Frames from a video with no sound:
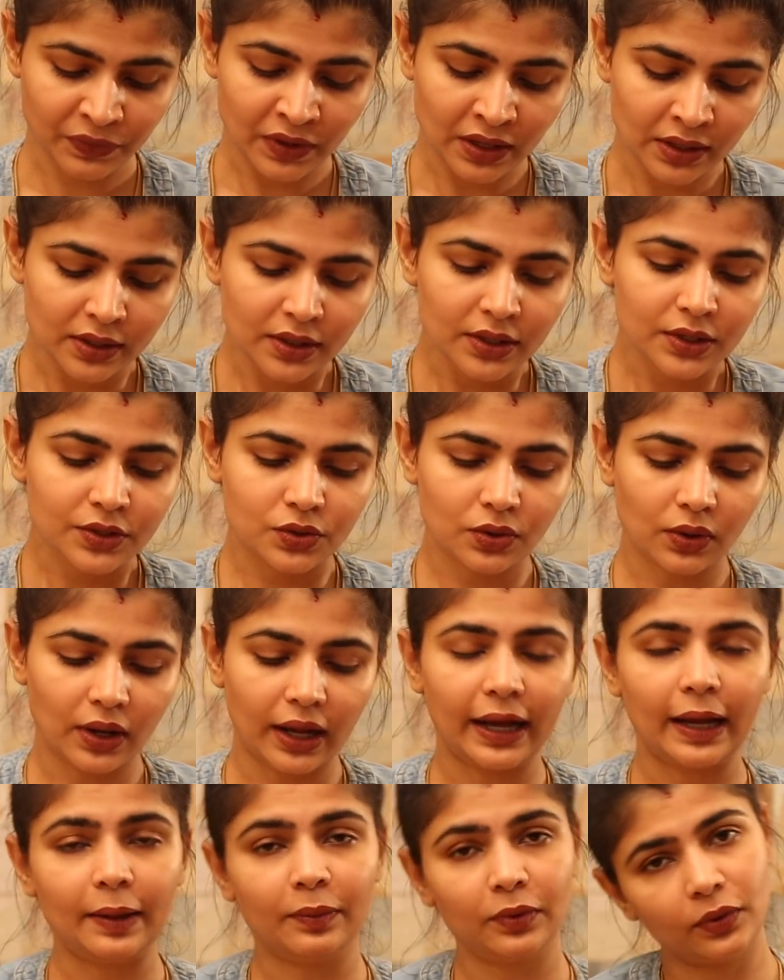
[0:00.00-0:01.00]
So
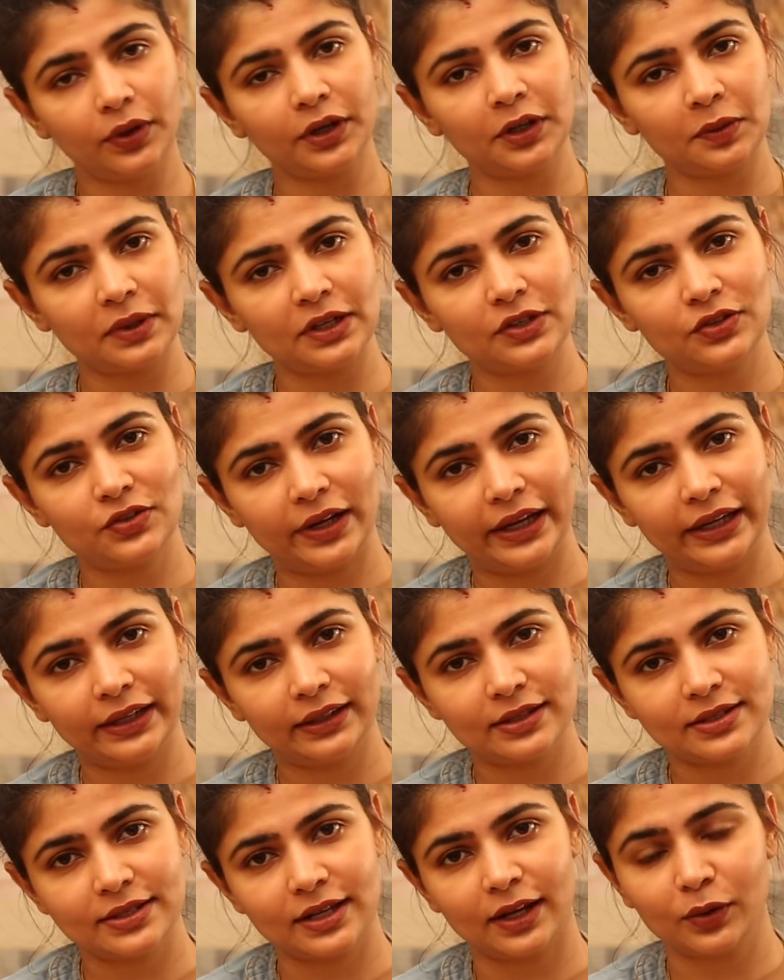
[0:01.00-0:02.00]
I'm going to be
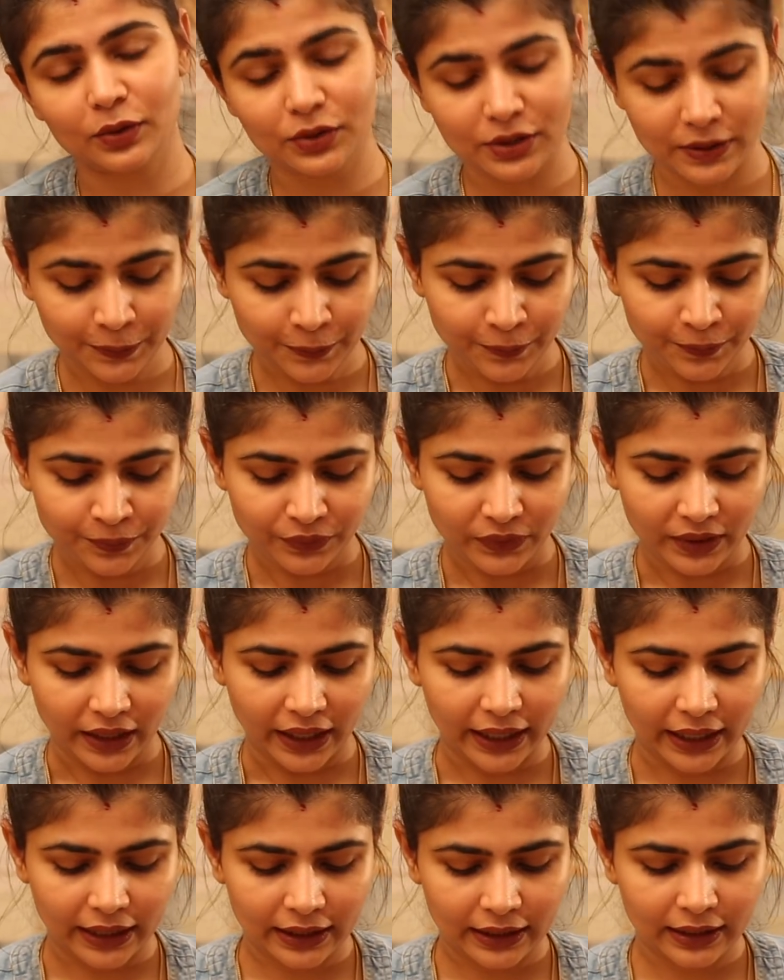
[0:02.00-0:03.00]
trying this out,
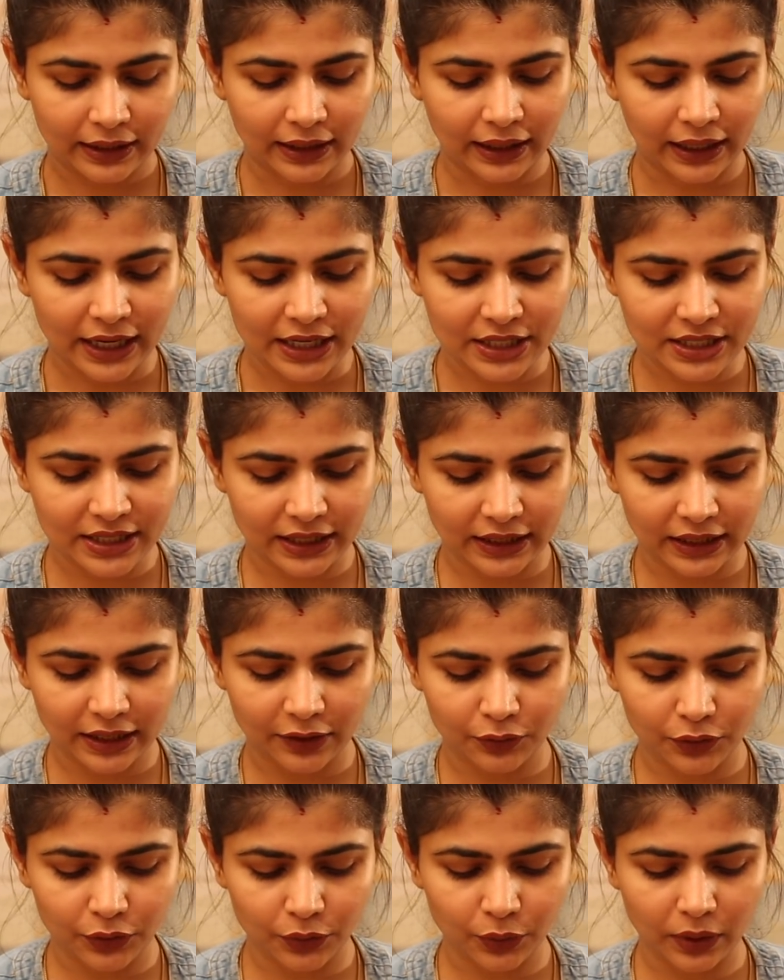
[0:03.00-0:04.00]
and I shall
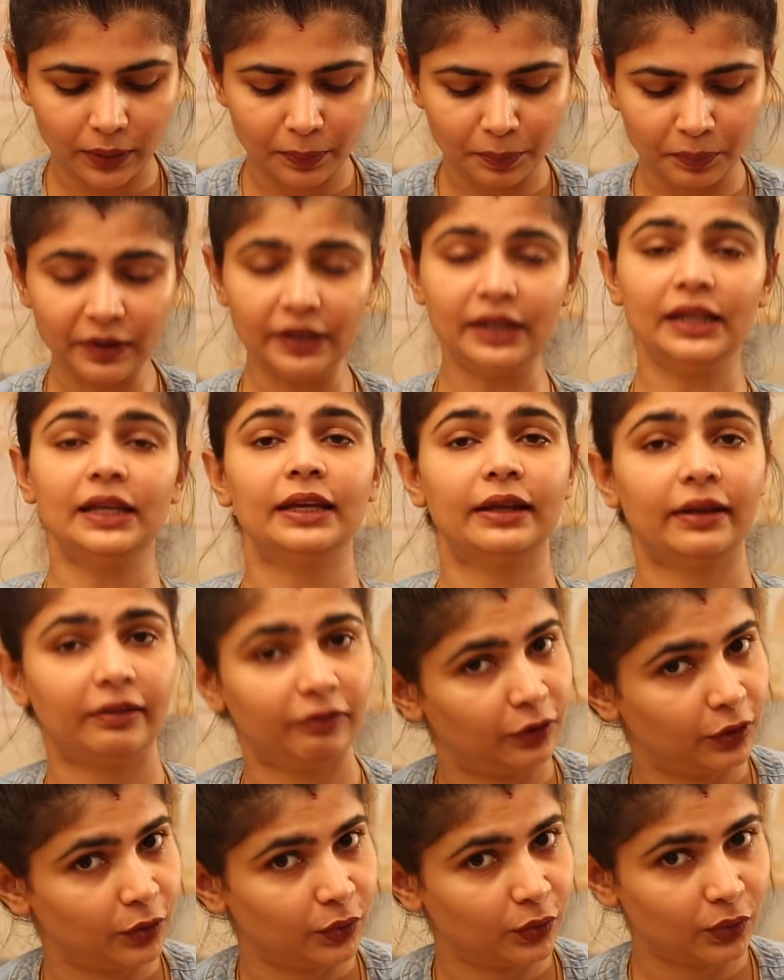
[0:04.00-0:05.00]
give you a mini
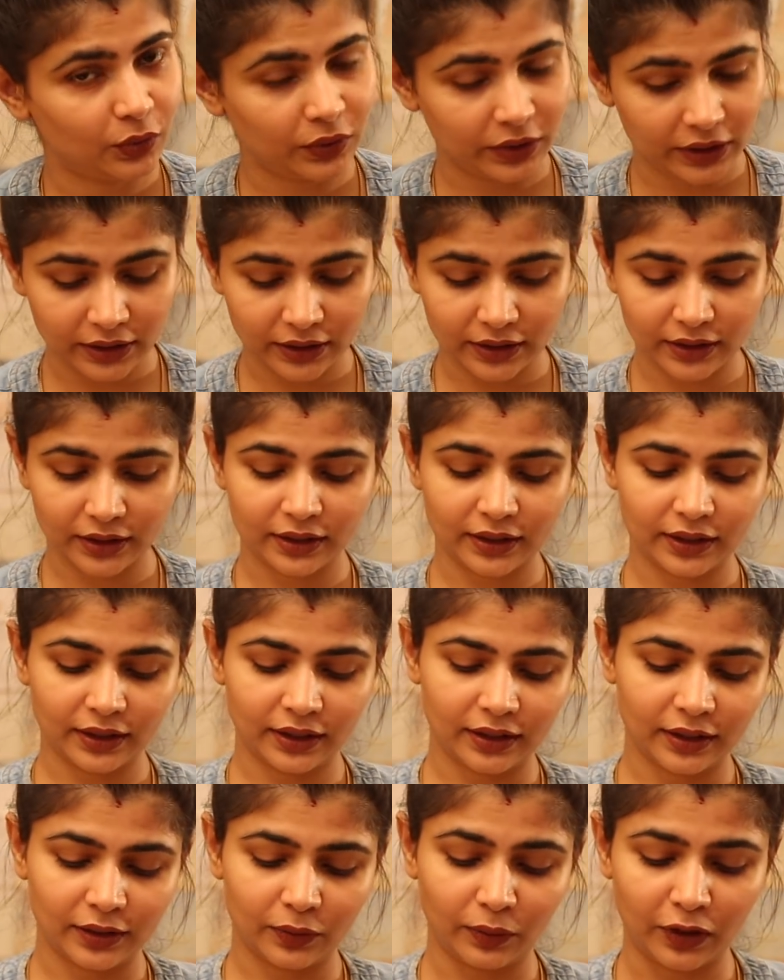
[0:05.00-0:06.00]
review in
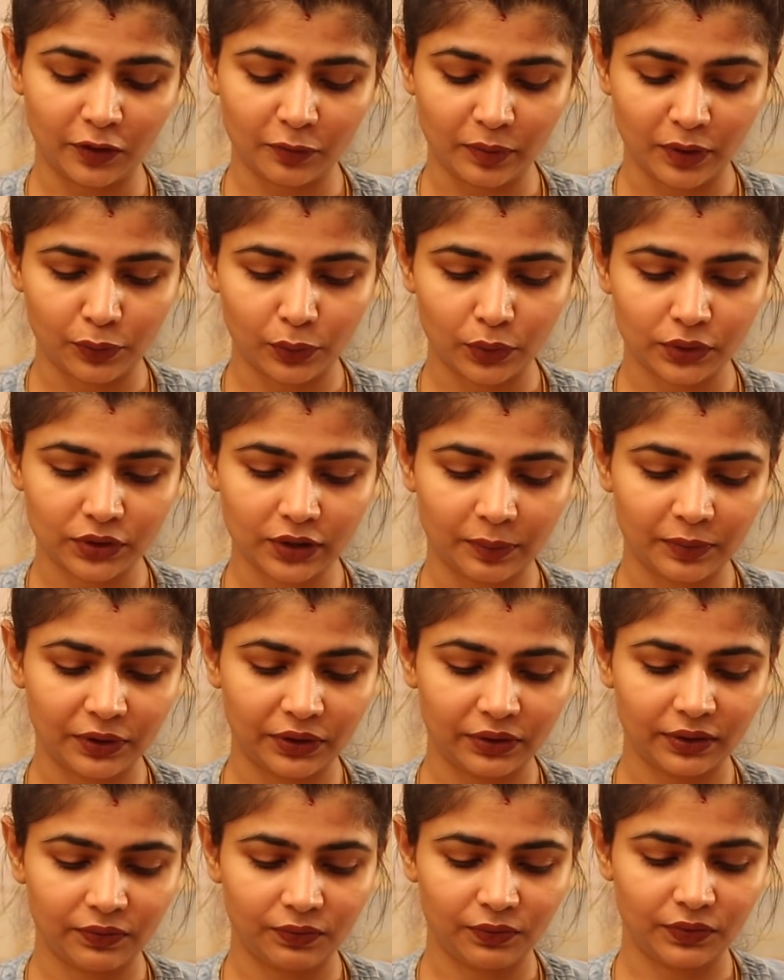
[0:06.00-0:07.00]
one of my
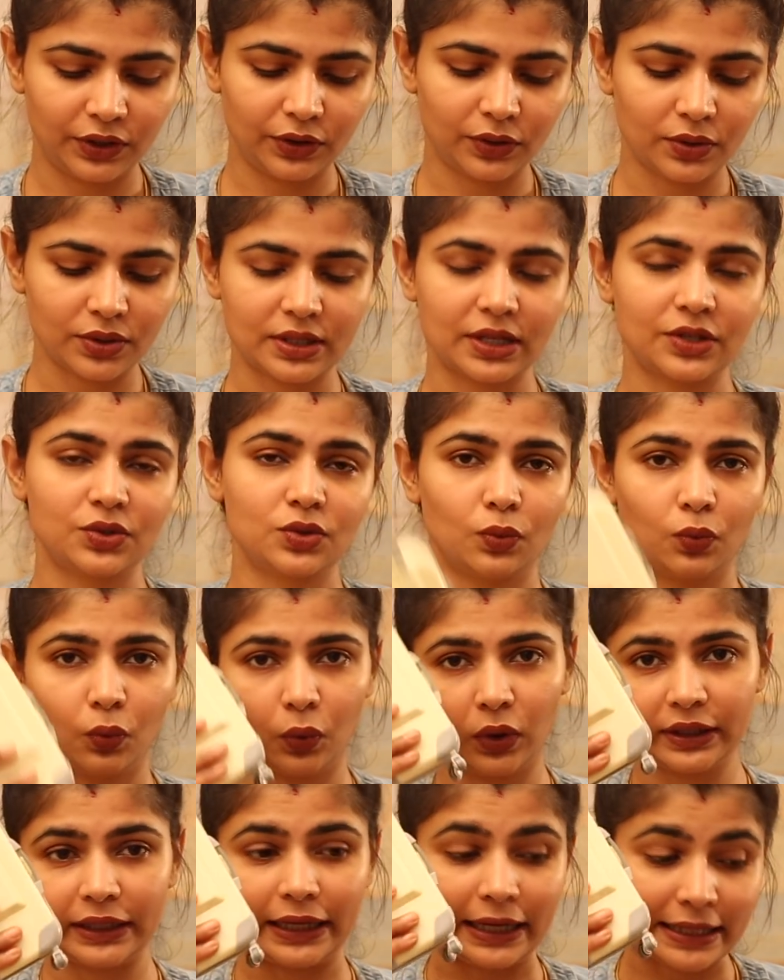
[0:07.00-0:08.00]
forthcoming videos as to
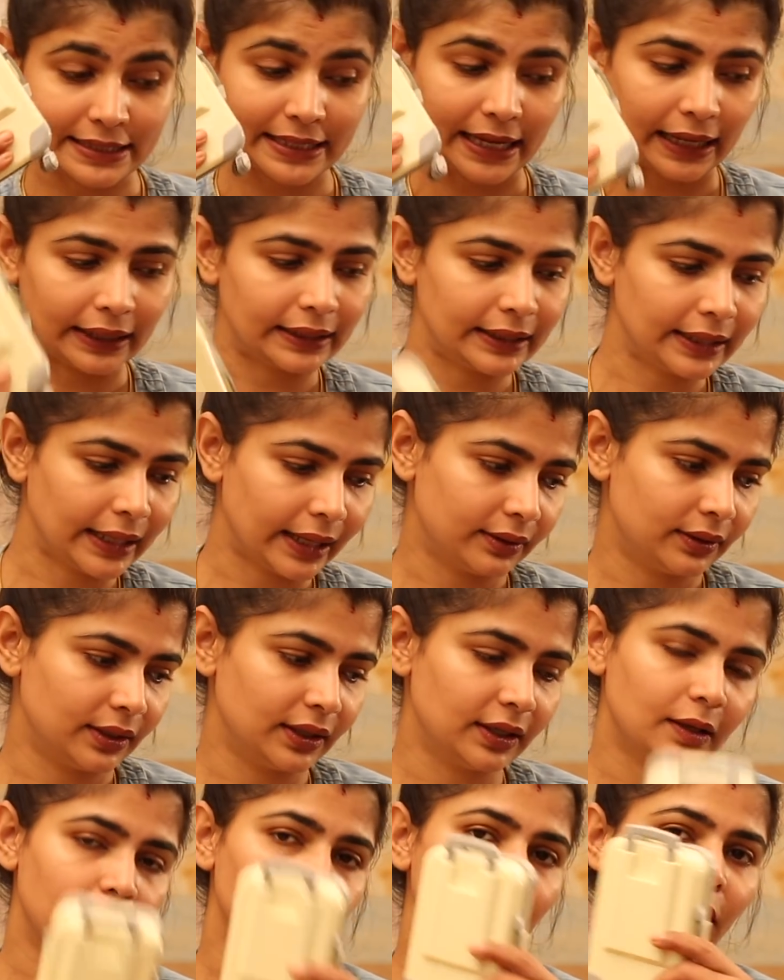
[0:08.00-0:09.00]
what exactly I
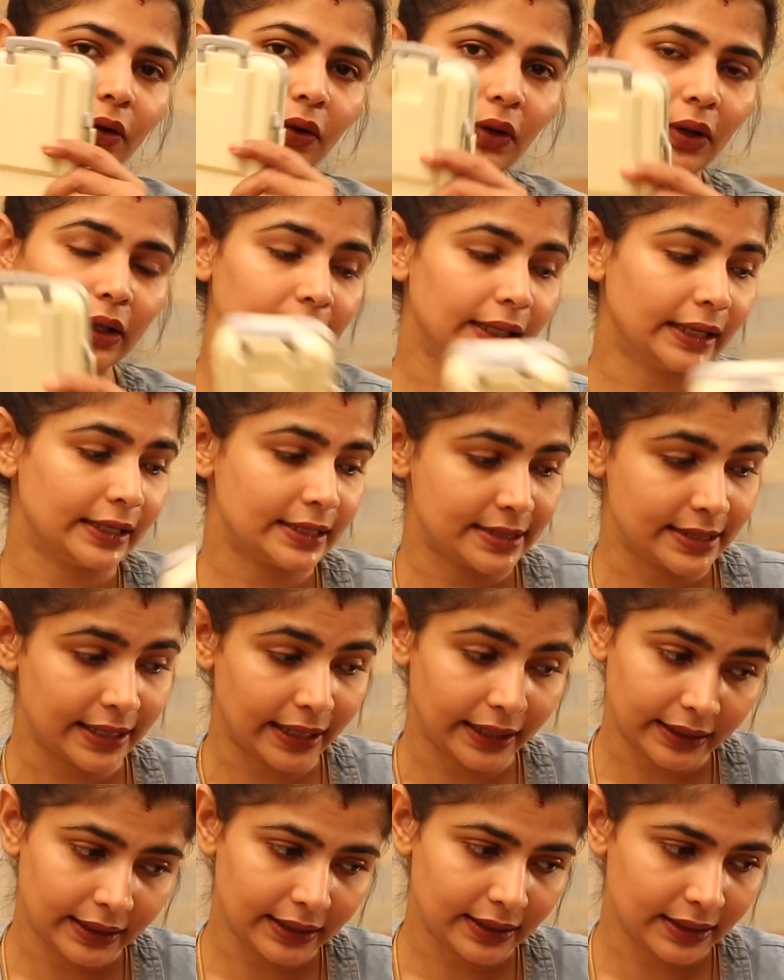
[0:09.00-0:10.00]
think about all that is
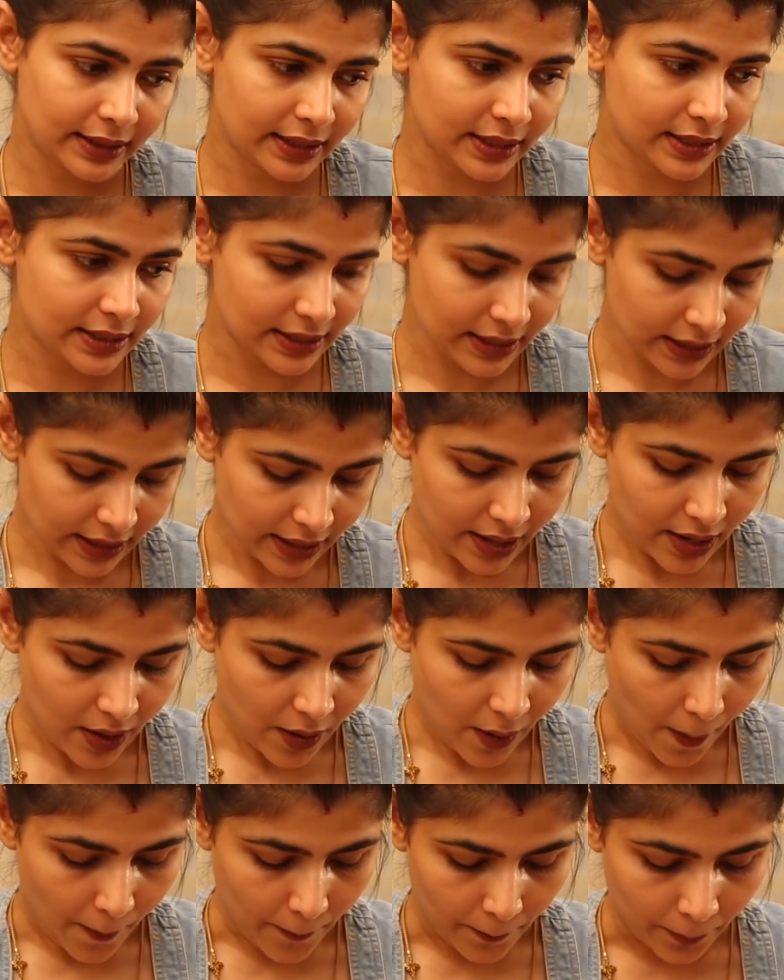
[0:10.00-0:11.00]
there in this
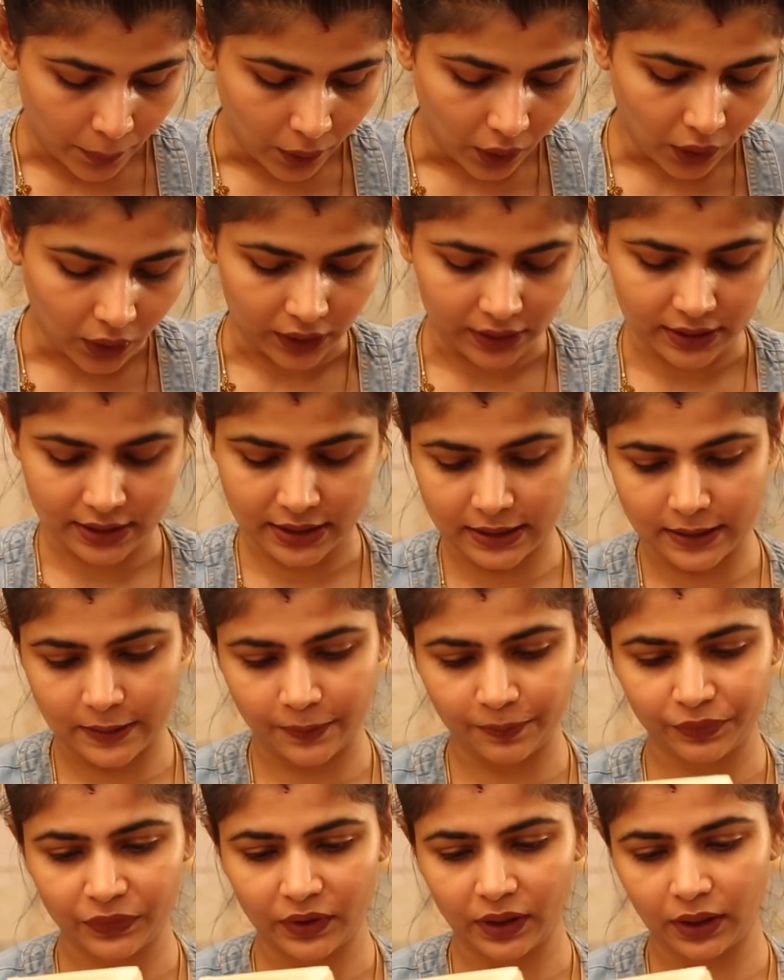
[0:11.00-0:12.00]
box.